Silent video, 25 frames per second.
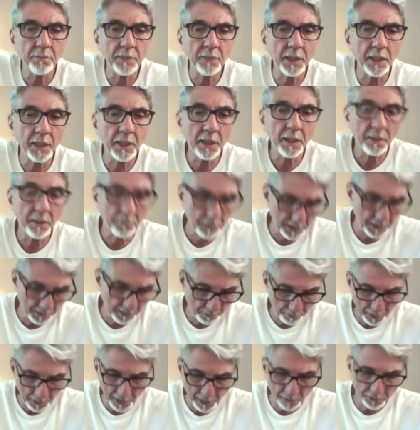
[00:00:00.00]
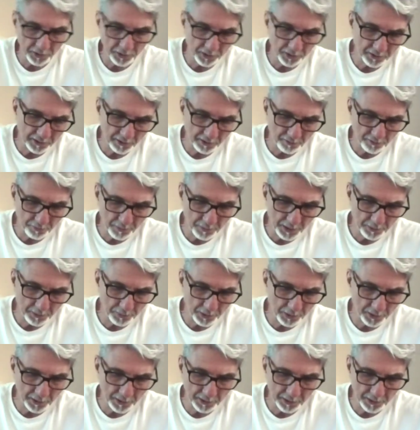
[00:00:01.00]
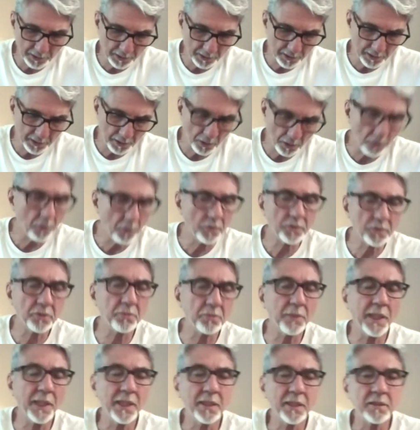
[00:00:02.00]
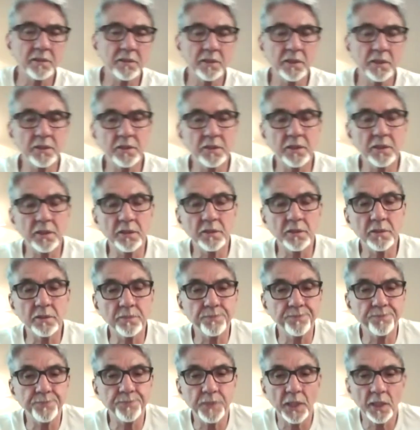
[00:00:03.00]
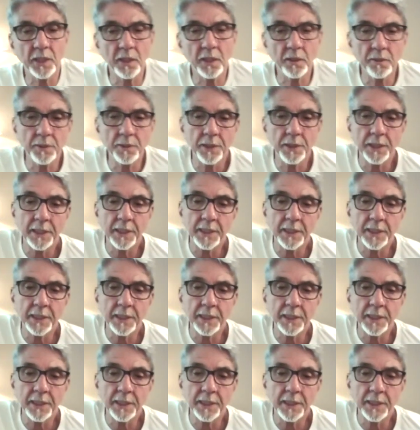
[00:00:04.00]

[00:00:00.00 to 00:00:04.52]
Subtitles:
the boundaries of my body holds my existence, you know?